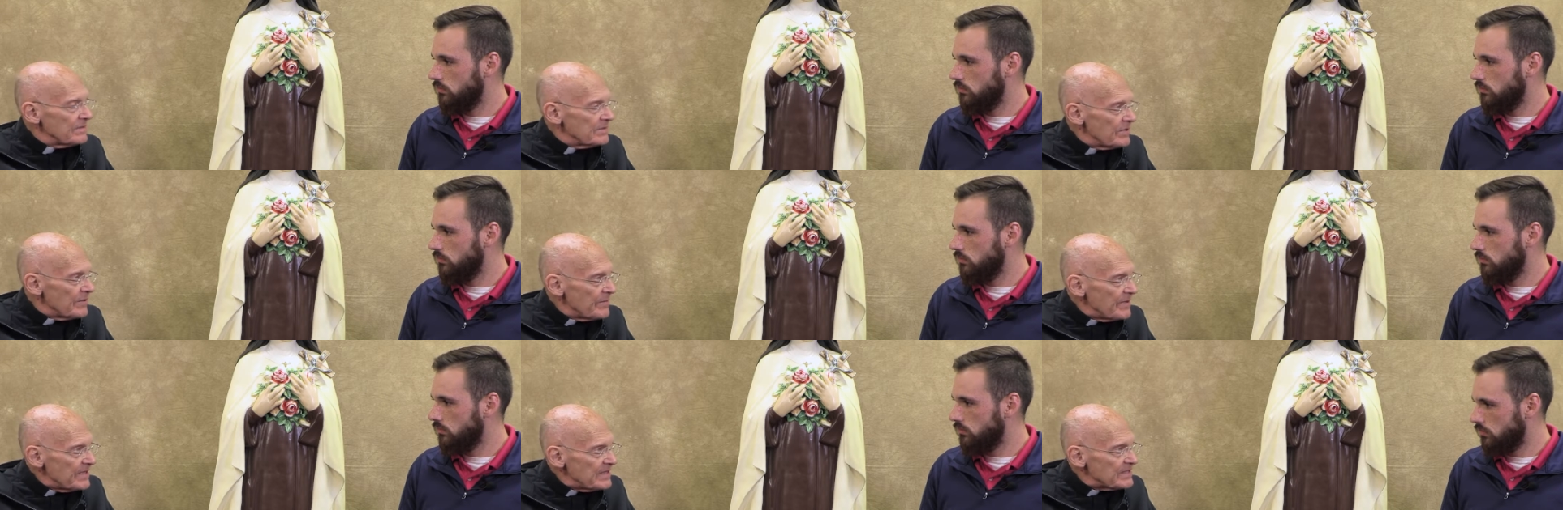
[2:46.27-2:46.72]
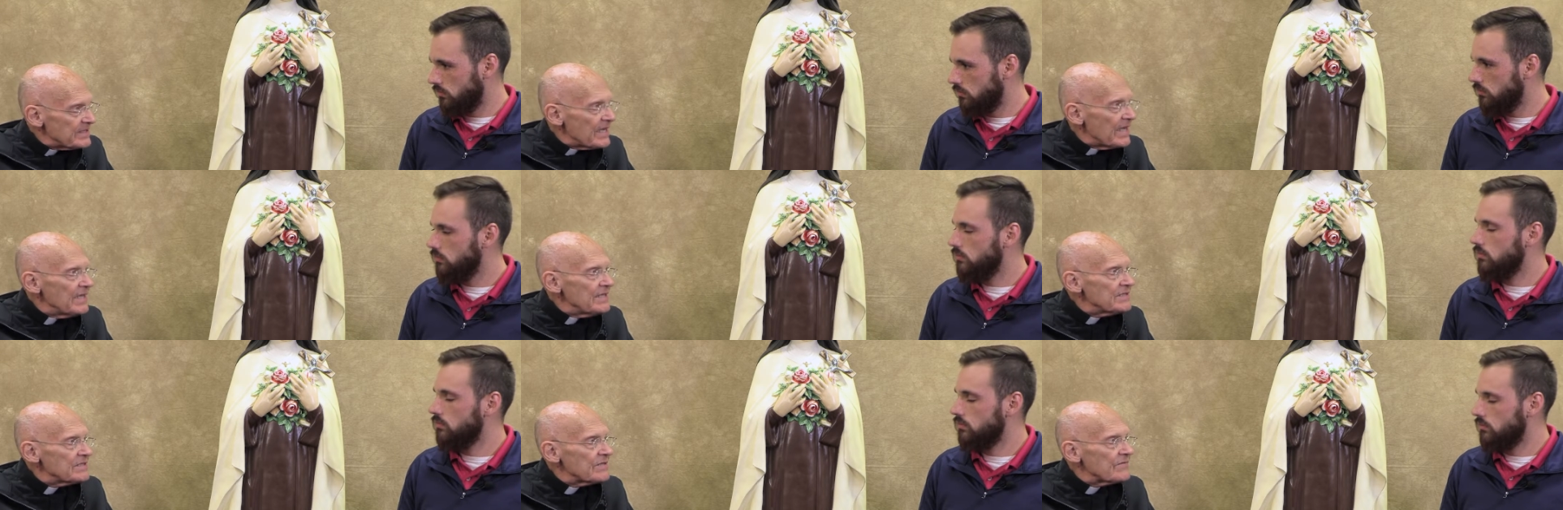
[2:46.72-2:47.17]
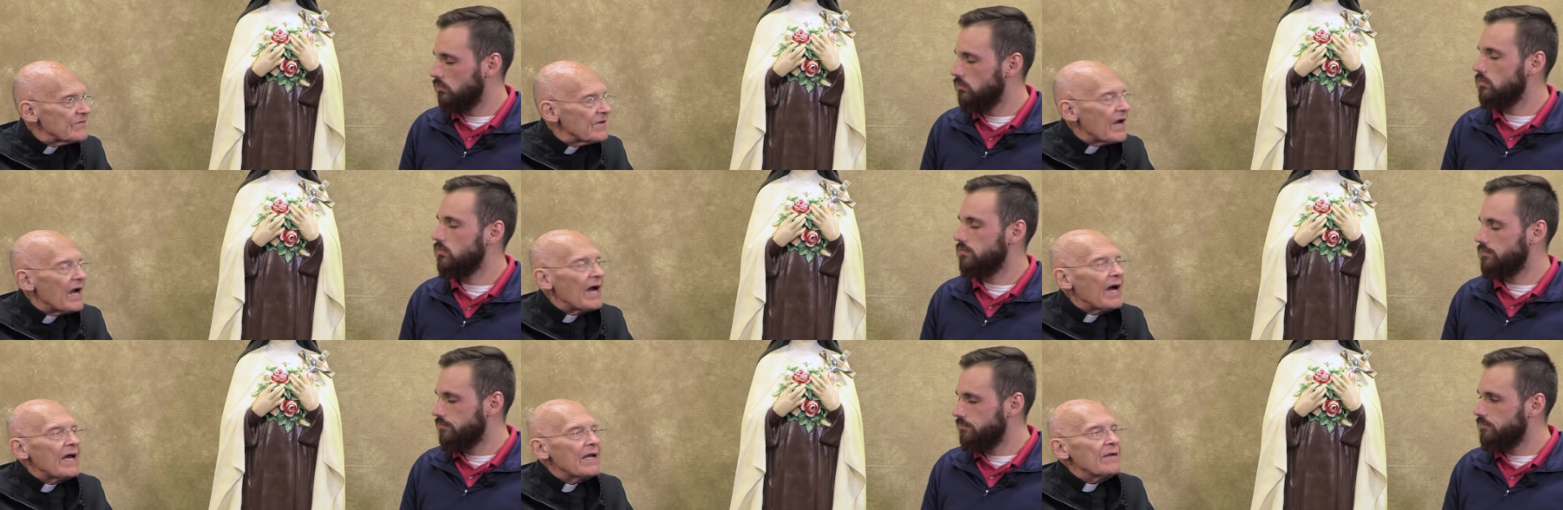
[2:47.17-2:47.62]
Speaker 1: to be saints of
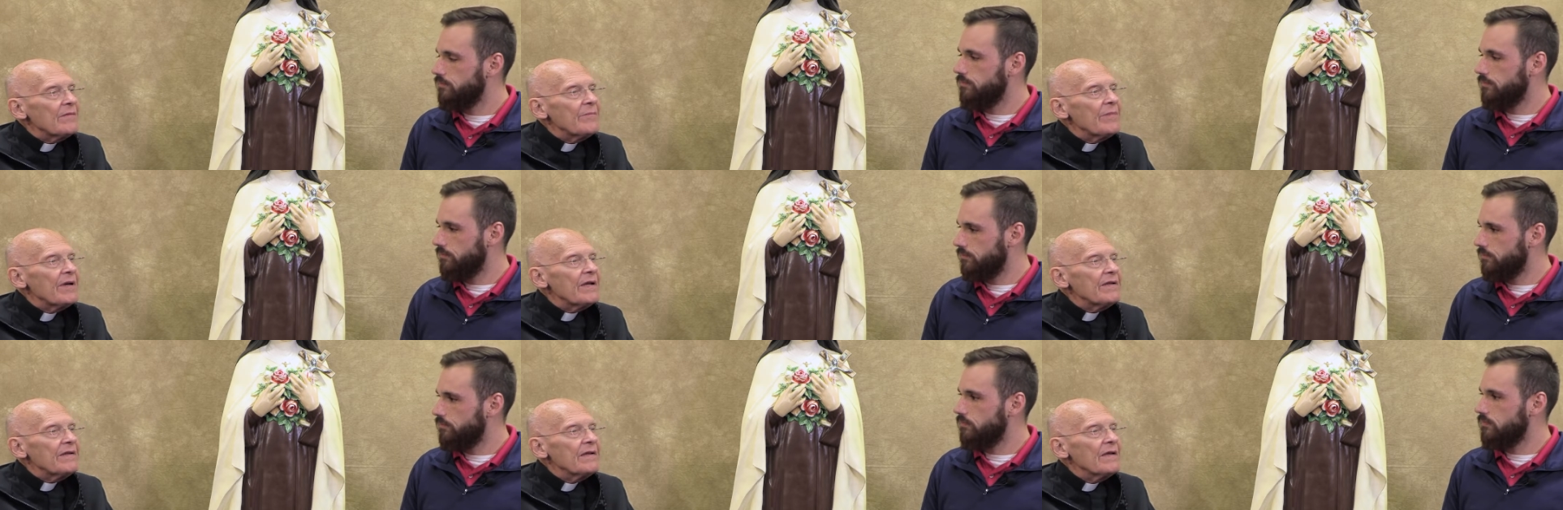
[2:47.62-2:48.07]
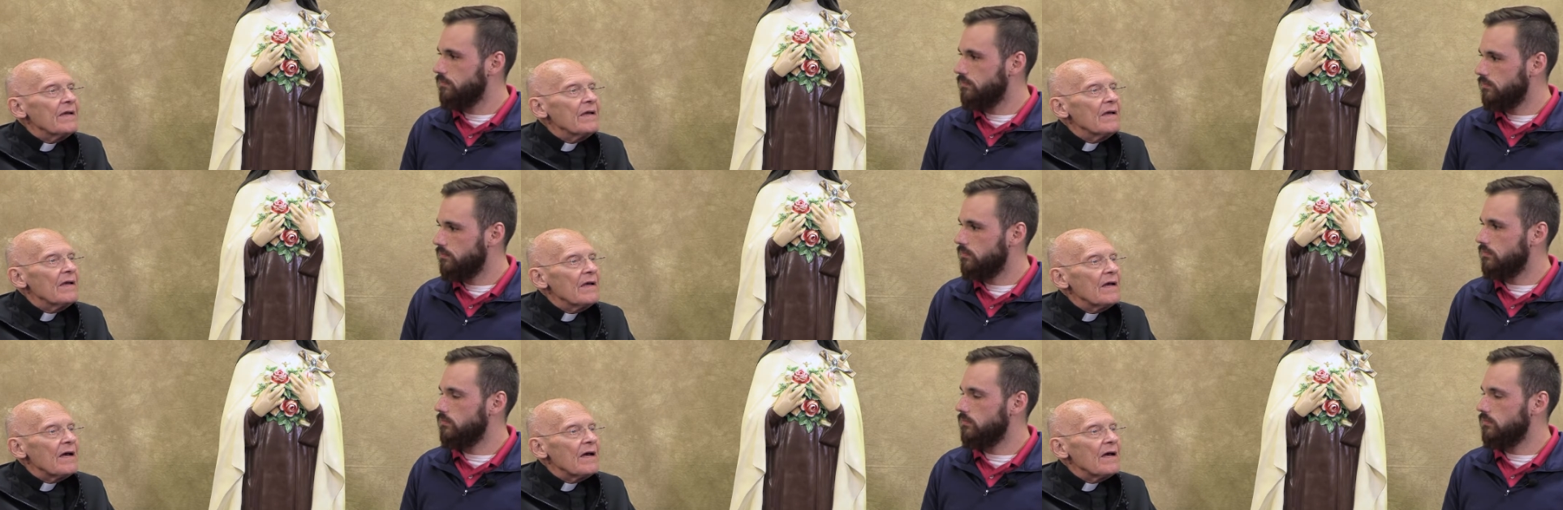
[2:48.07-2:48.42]
God, but